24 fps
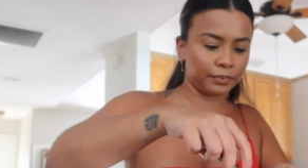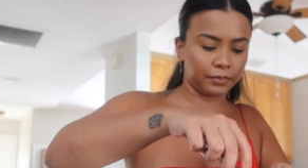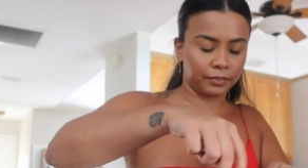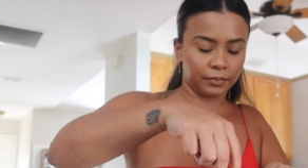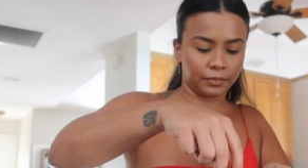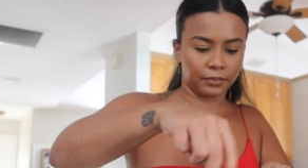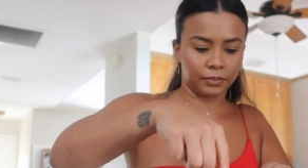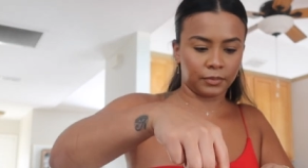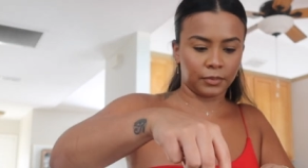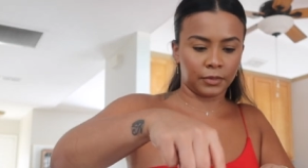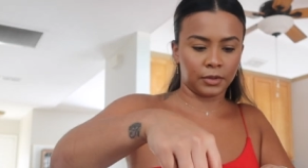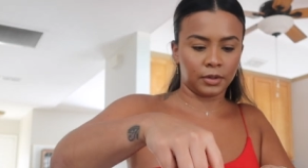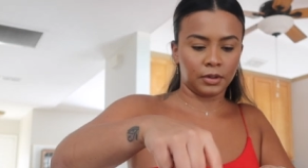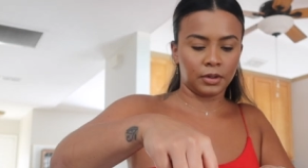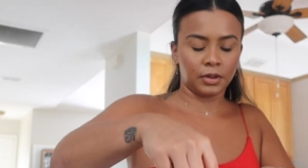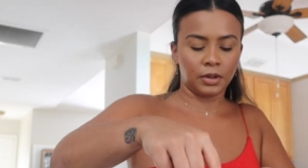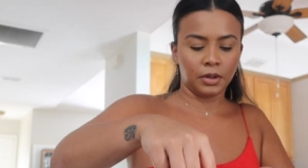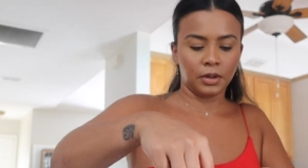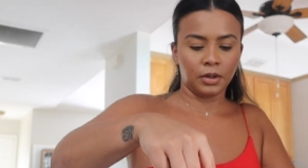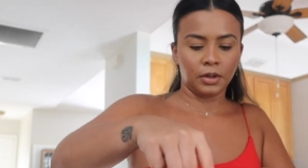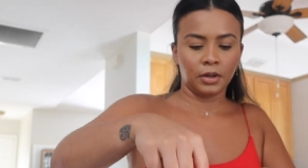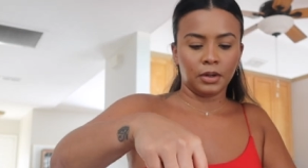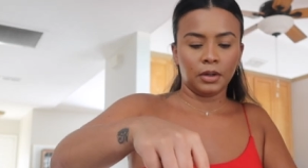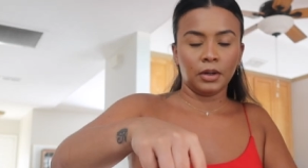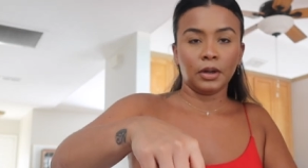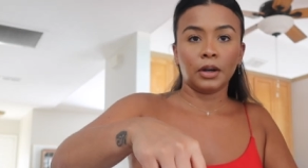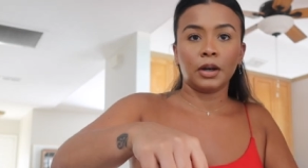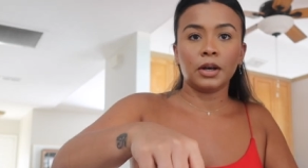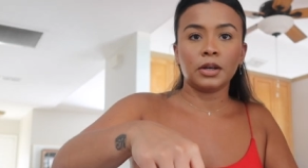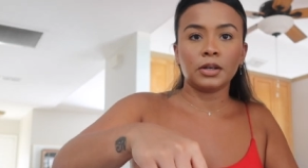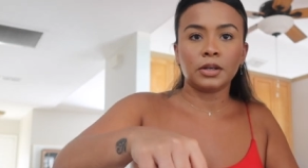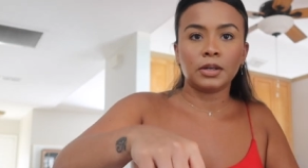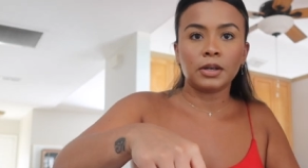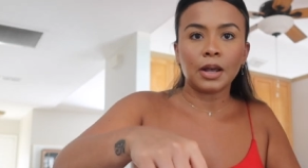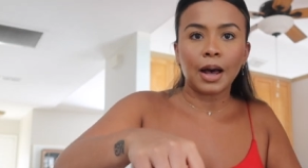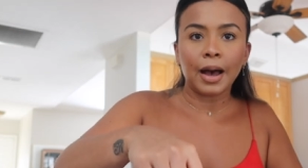
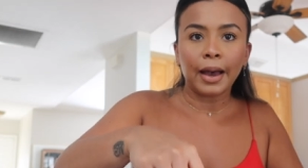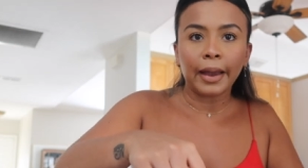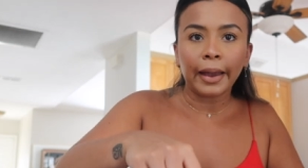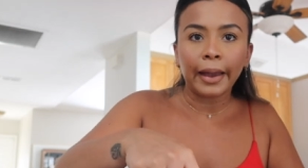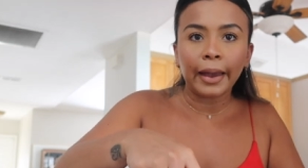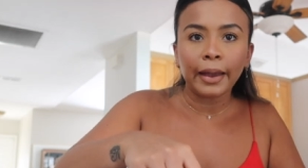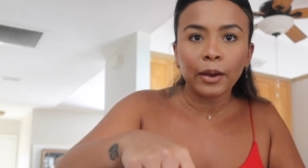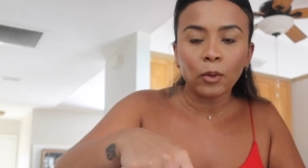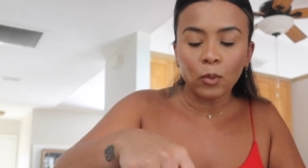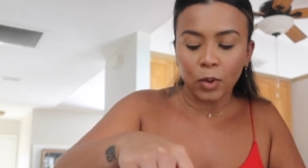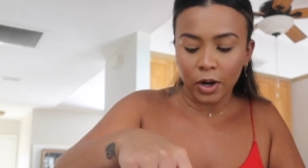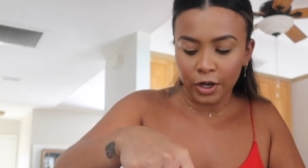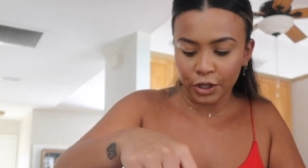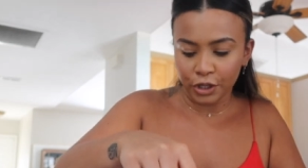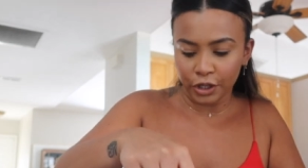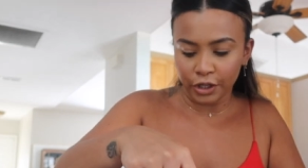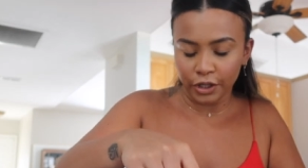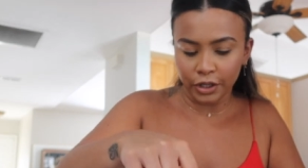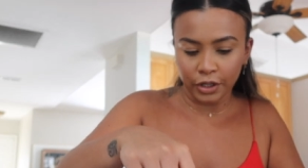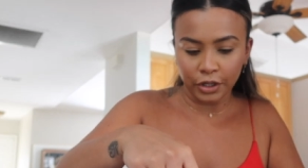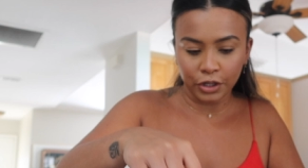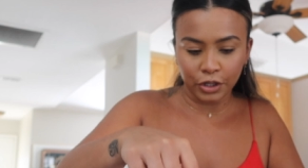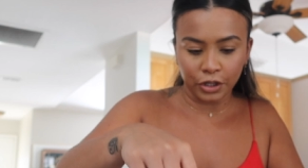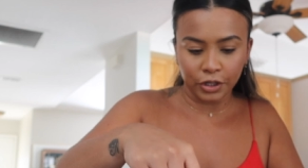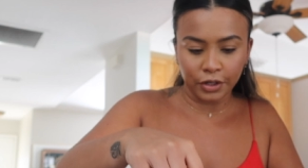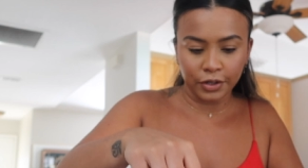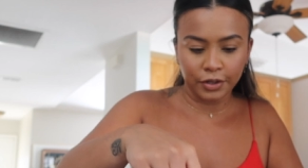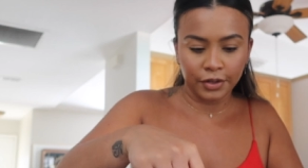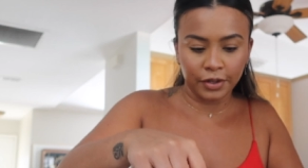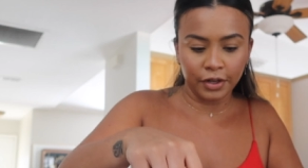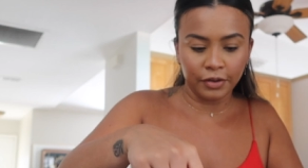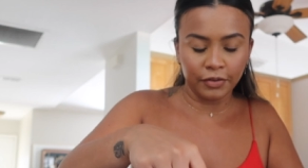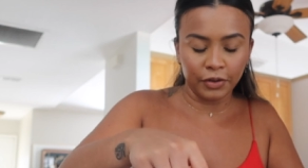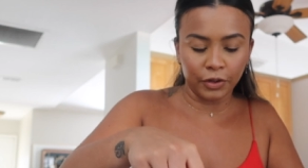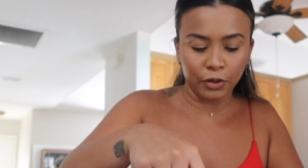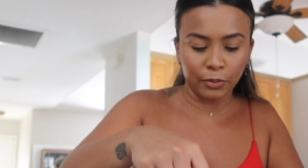Because I hate washing
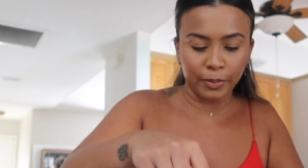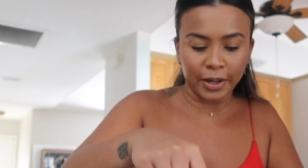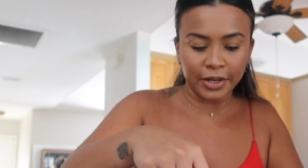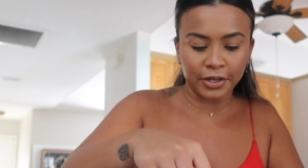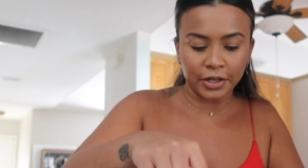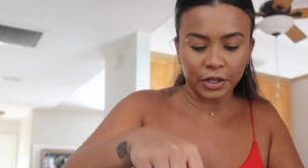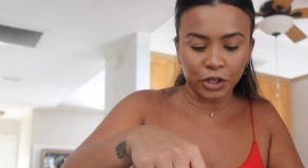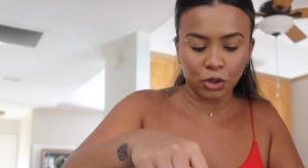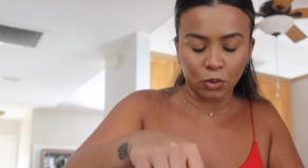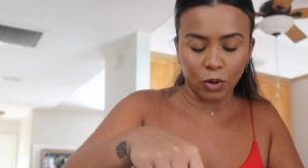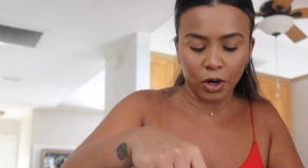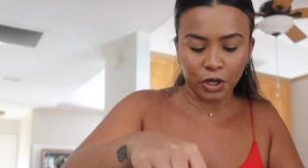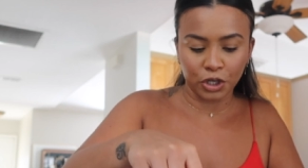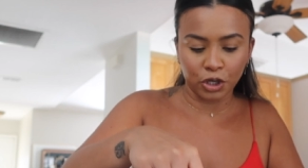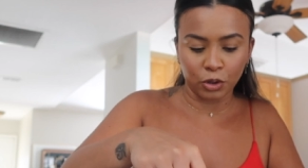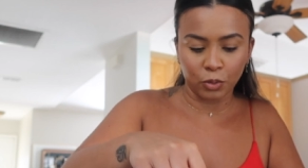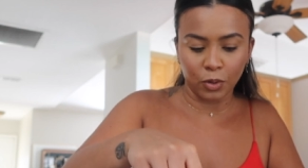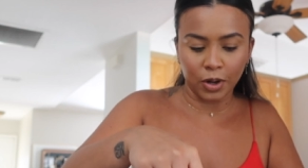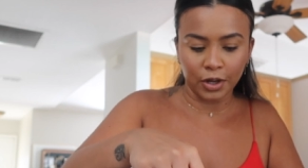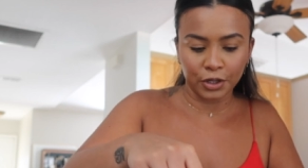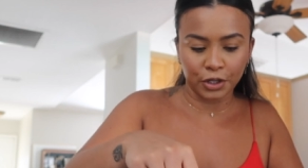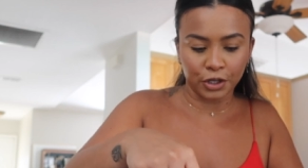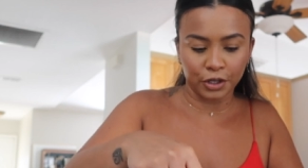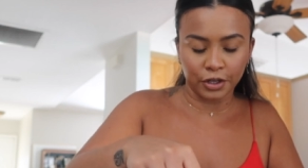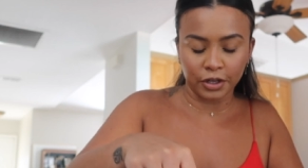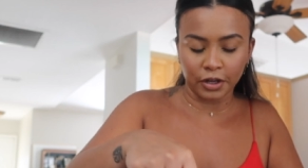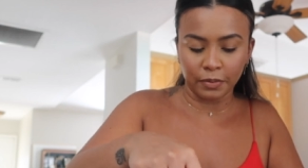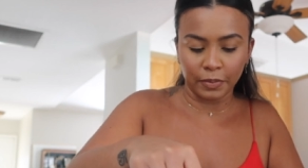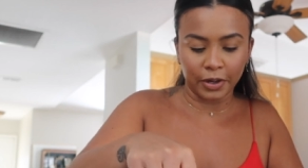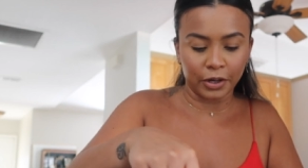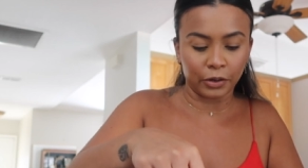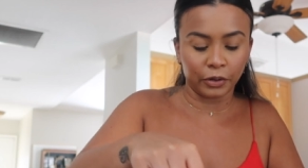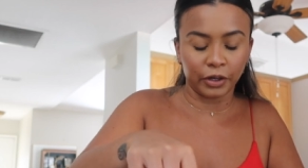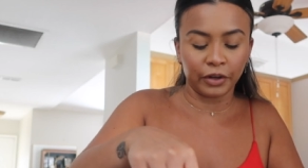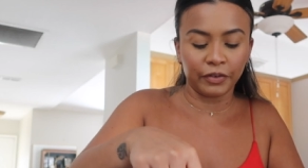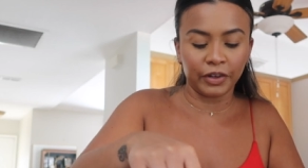dishes, even though my dishwasher washes them.
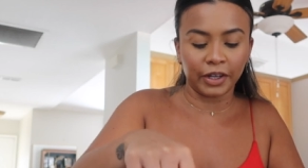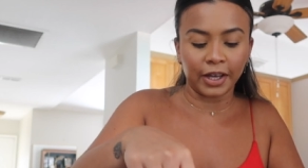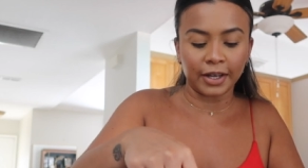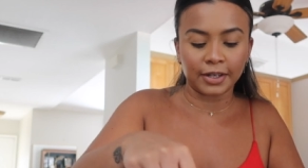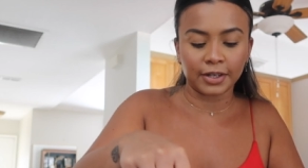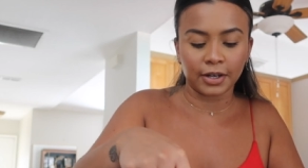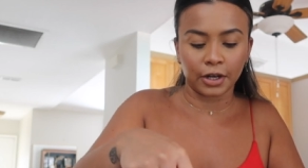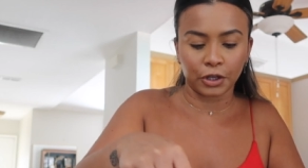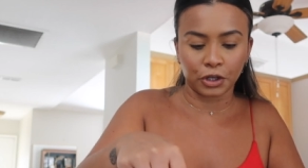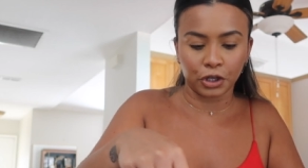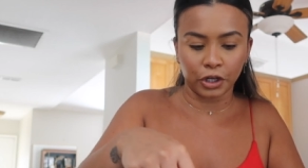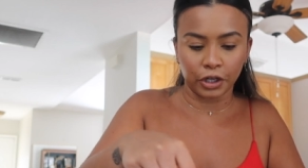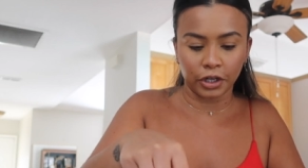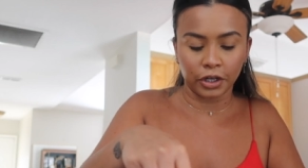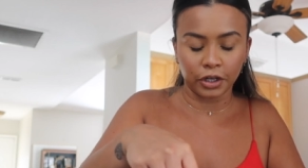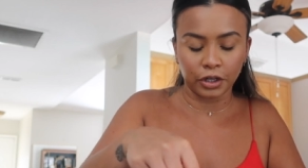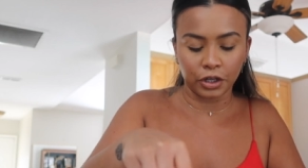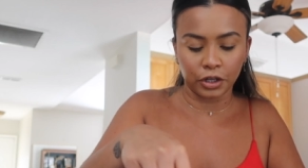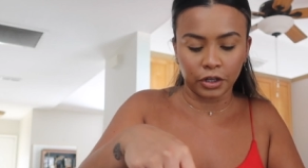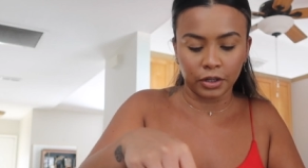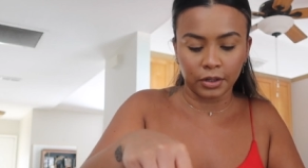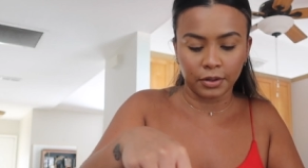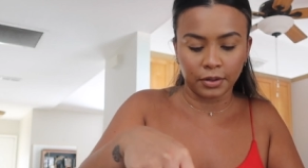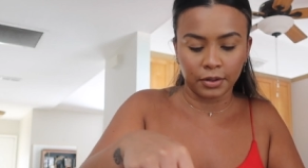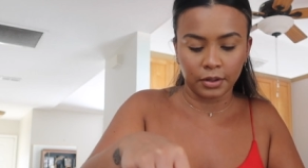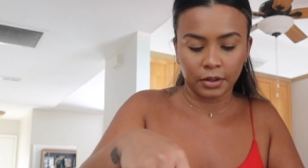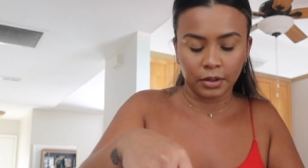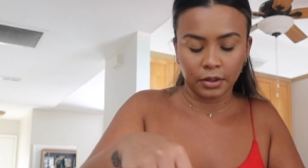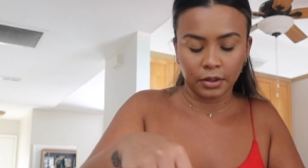I don't even like touching dishes.